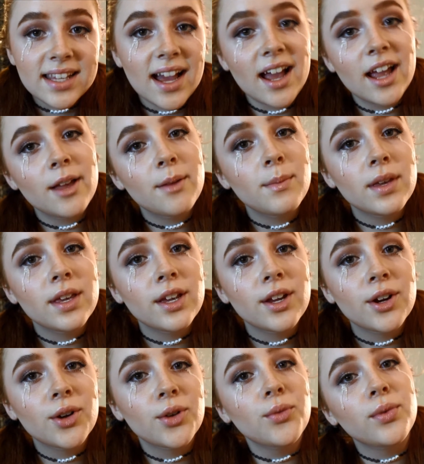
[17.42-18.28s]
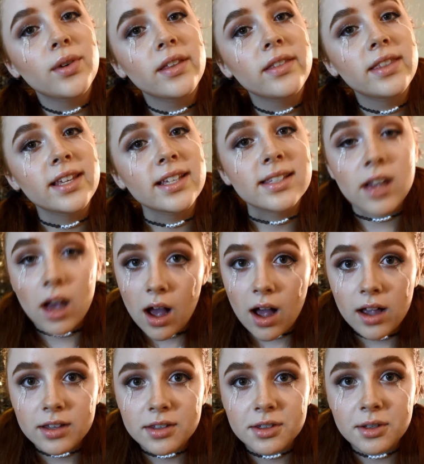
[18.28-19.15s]
I am here with this
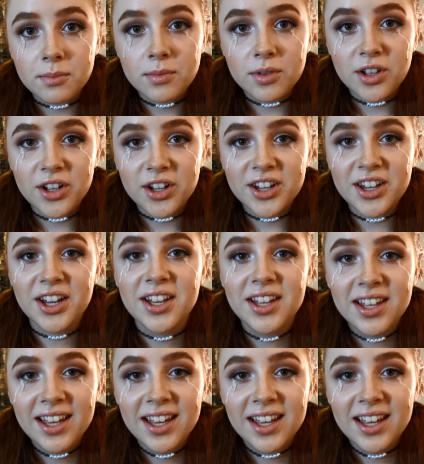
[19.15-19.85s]
awesome look.